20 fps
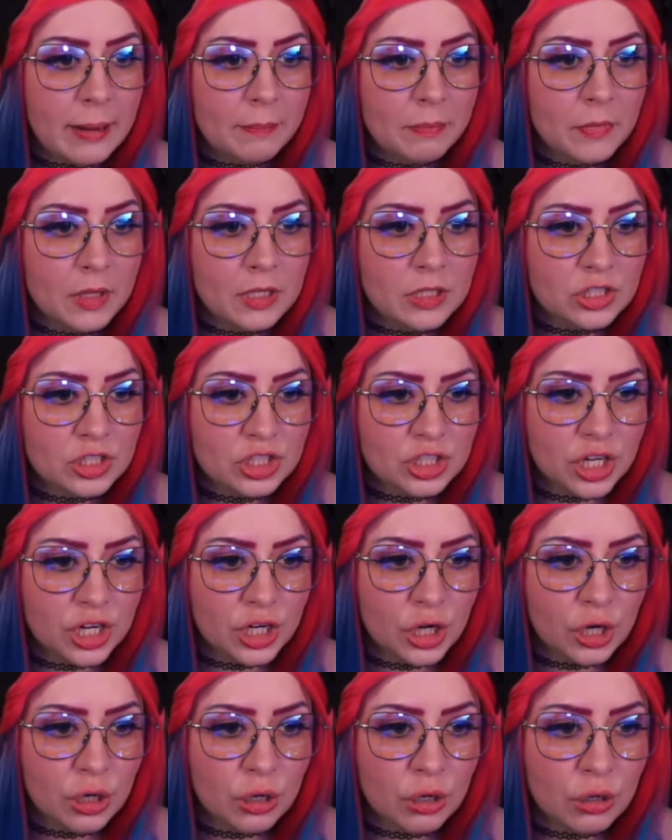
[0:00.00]
let's show
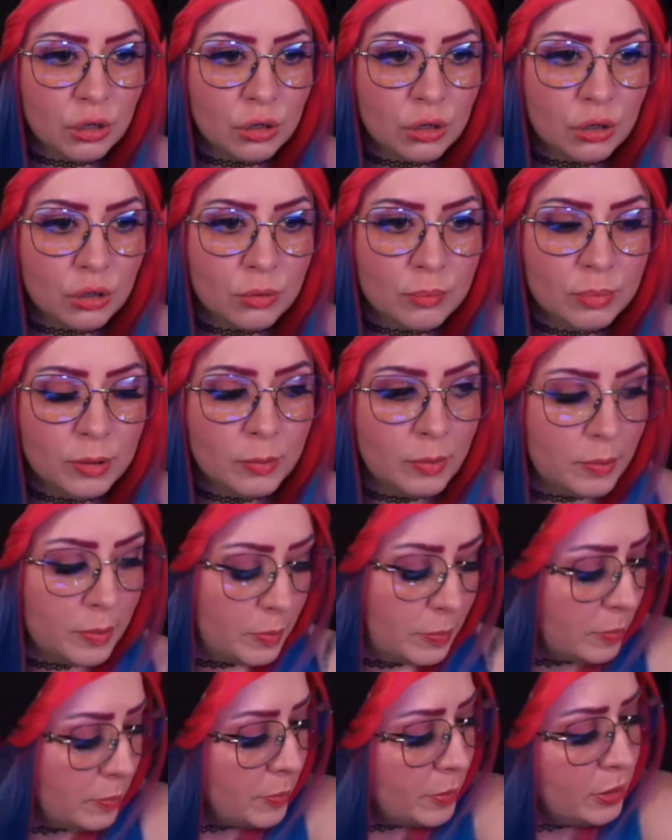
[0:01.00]
her.
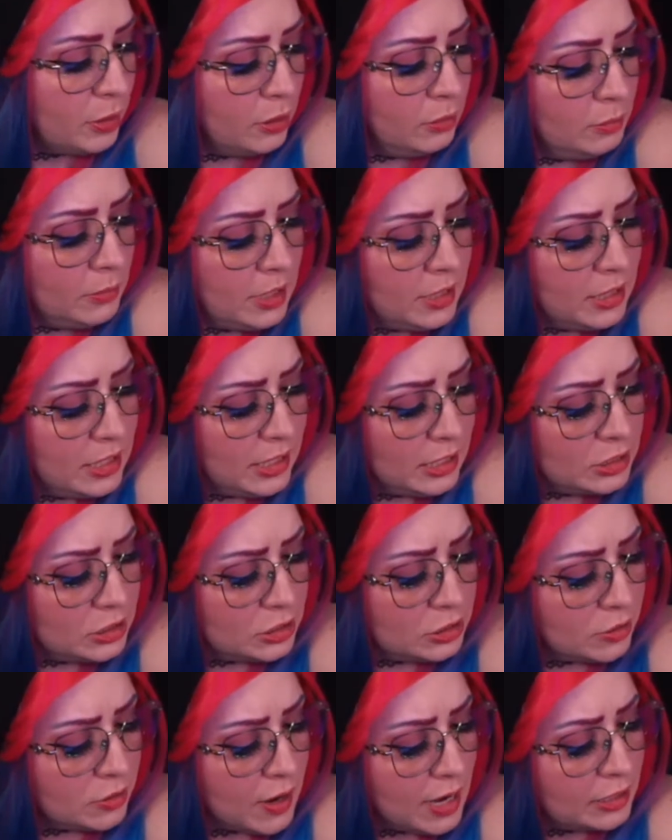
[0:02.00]
I think I
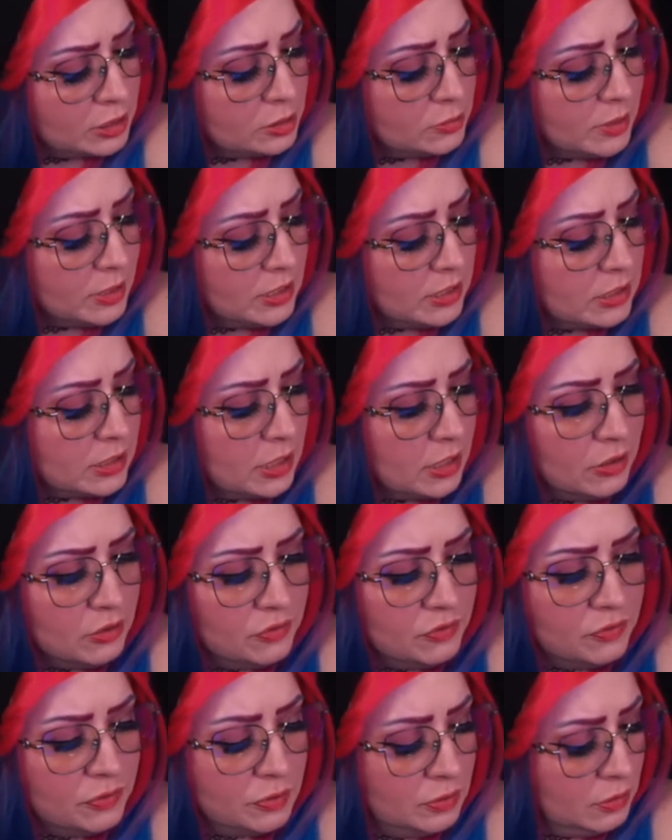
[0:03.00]
scratched
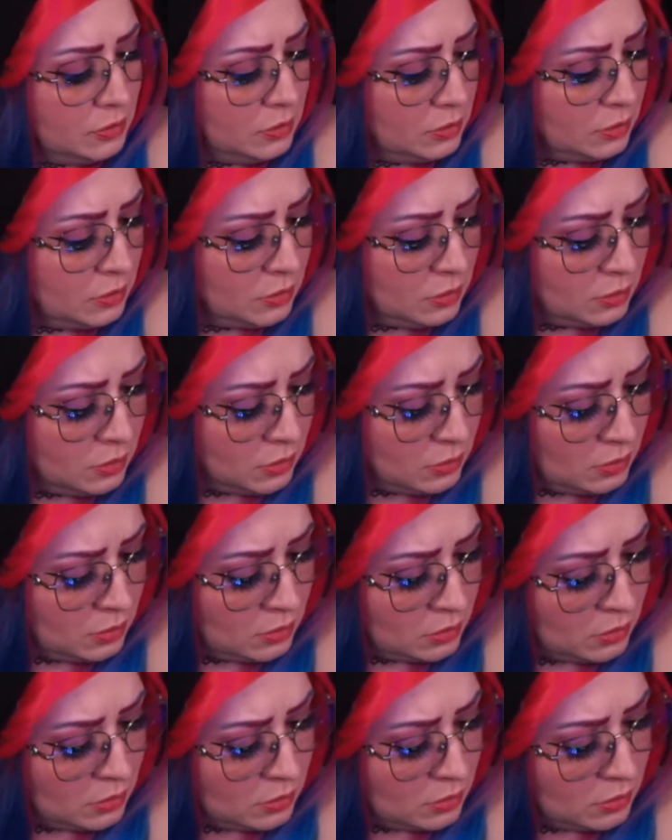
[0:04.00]
myself.
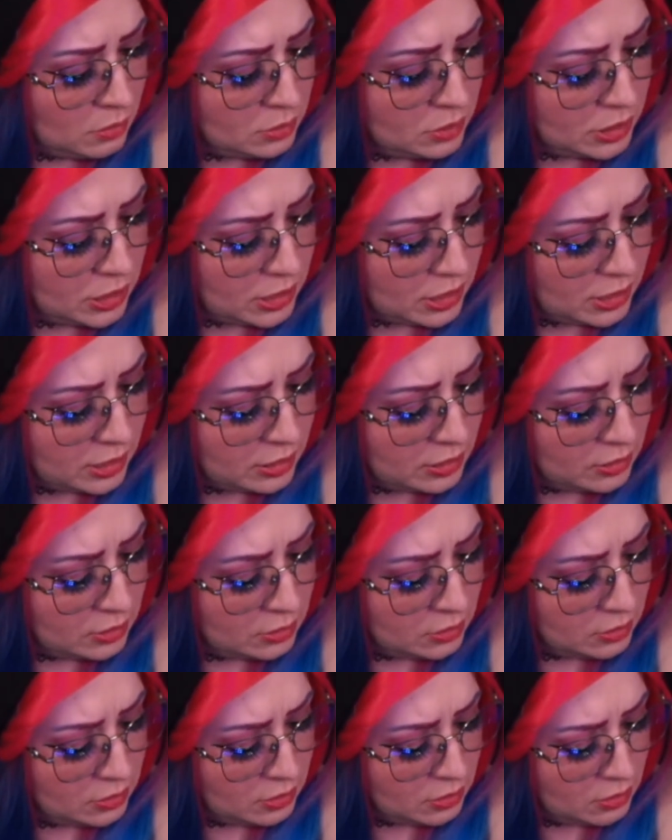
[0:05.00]
Did I?
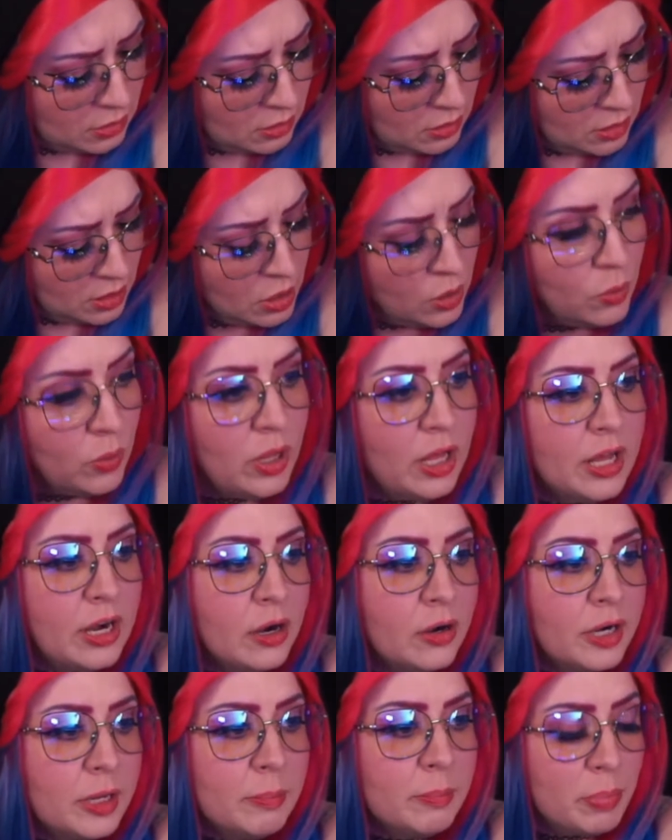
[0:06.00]
Well, I'd
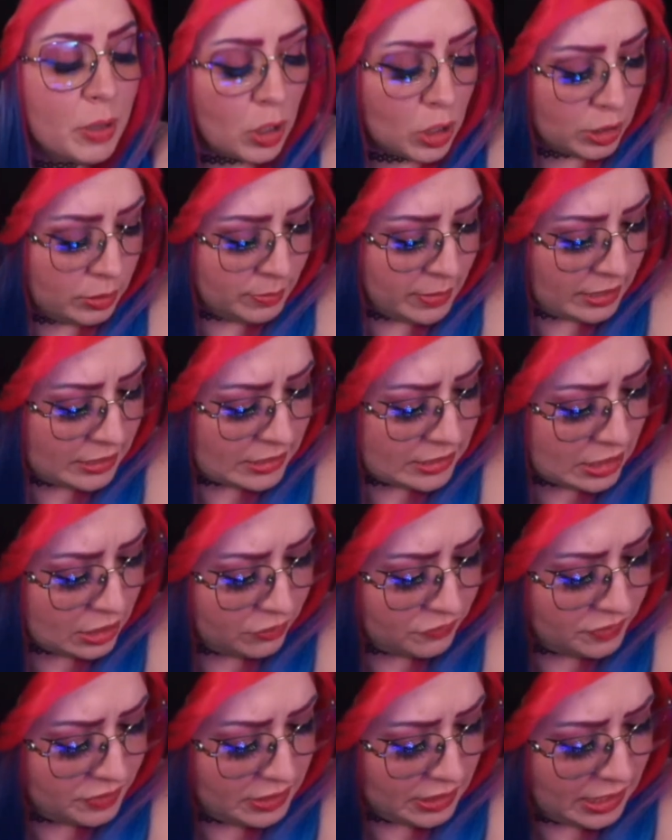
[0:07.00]
already burned
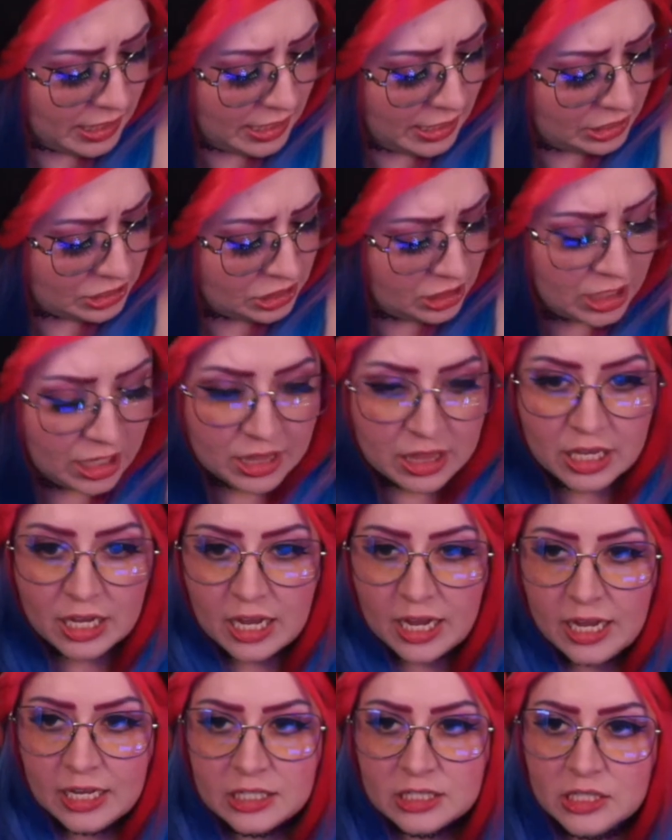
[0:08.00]
myself in the kitchen. I think I
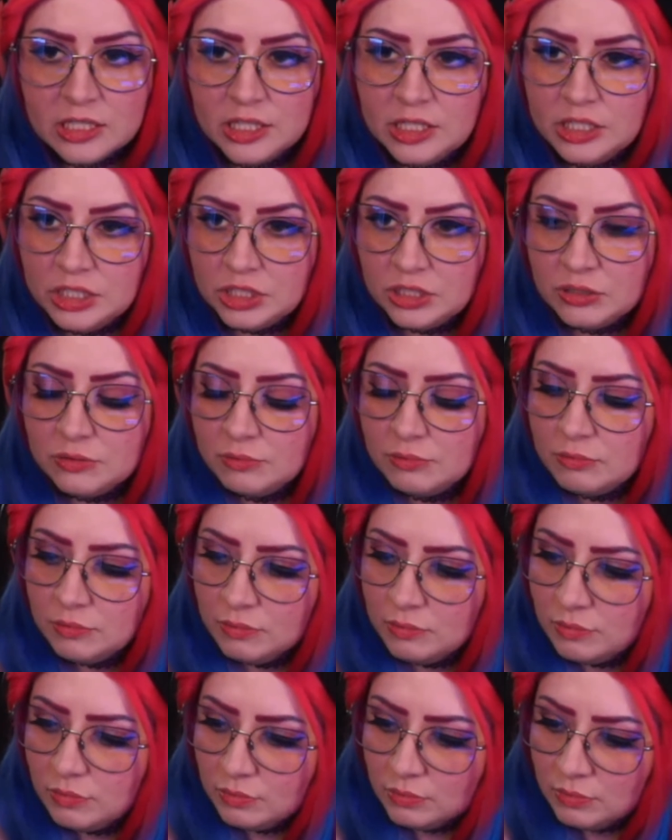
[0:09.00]
accidentally just
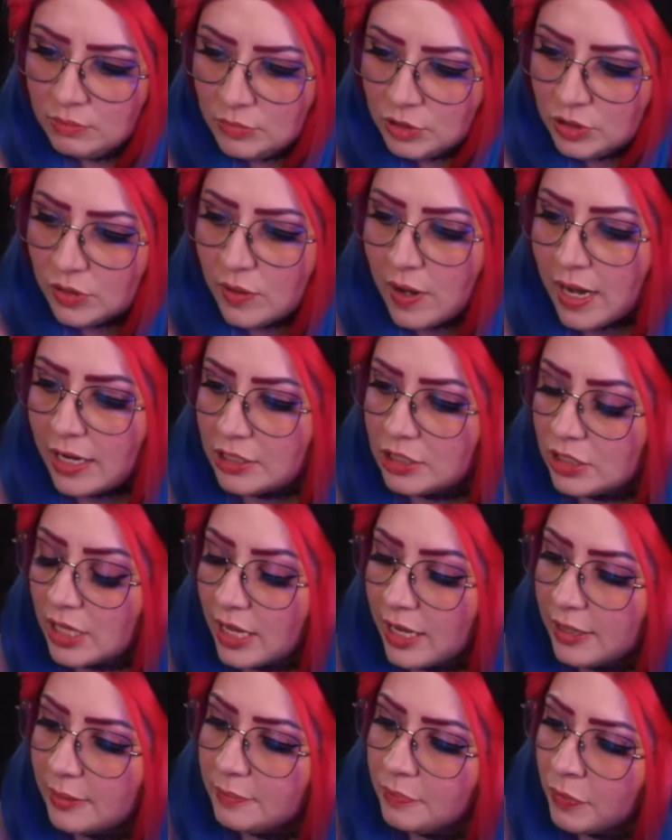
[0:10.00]
scratched
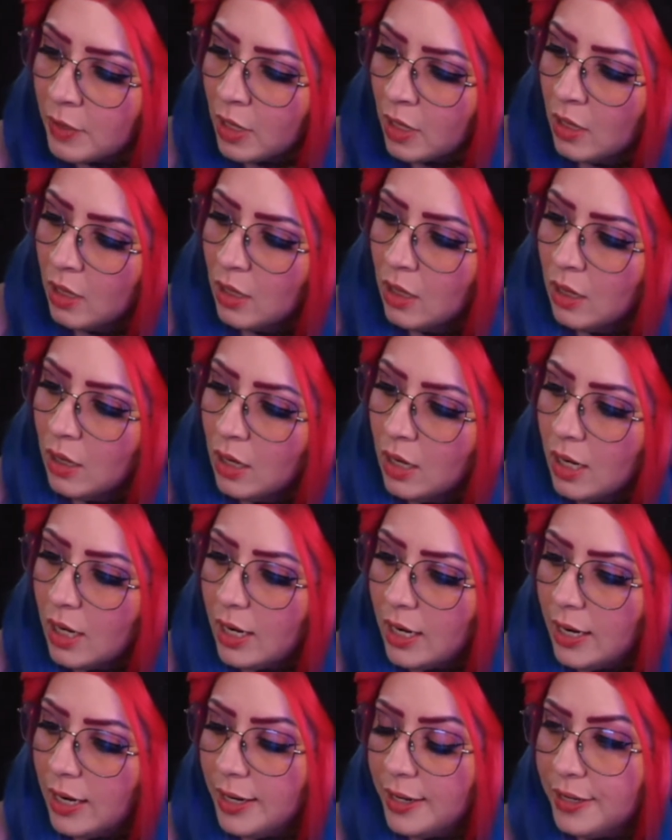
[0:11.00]
that.
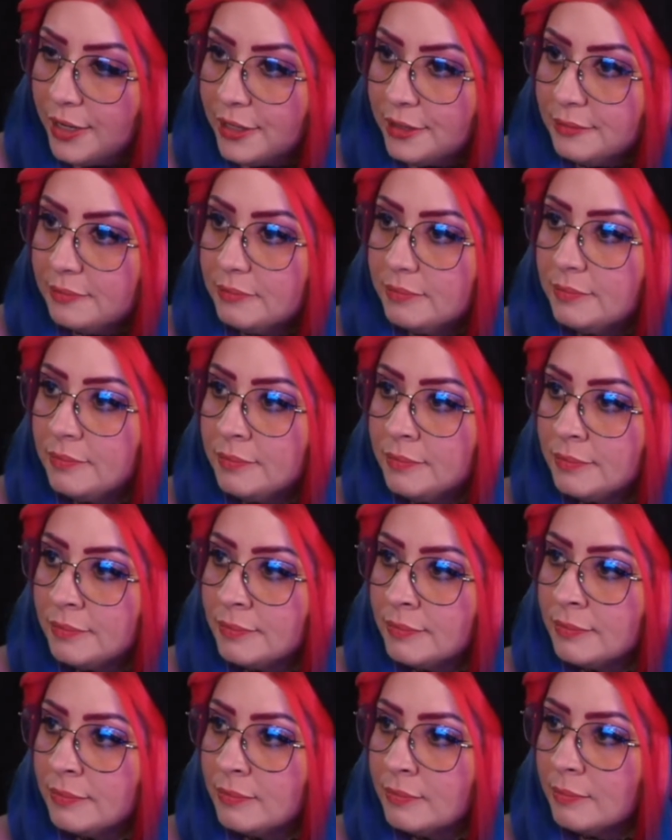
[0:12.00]
But
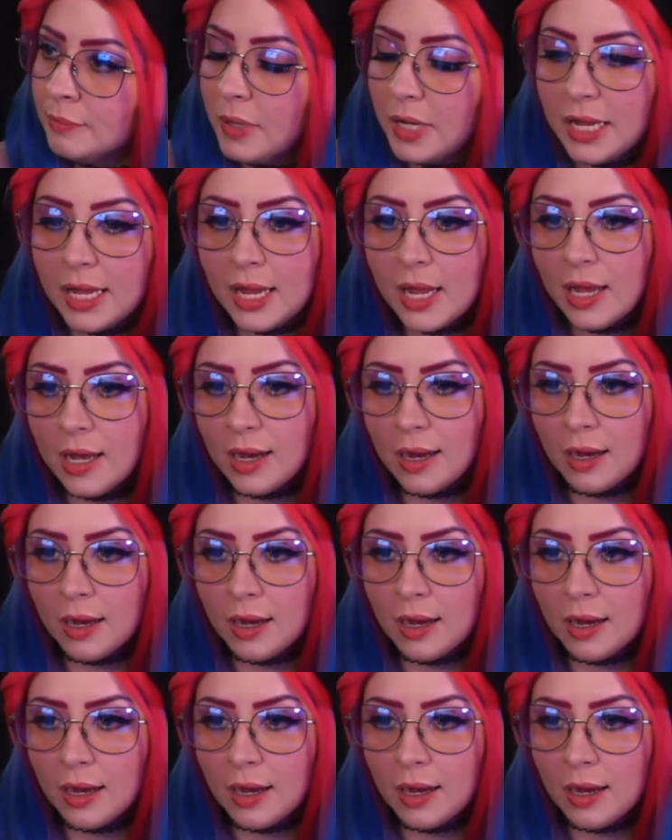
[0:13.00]
yeah.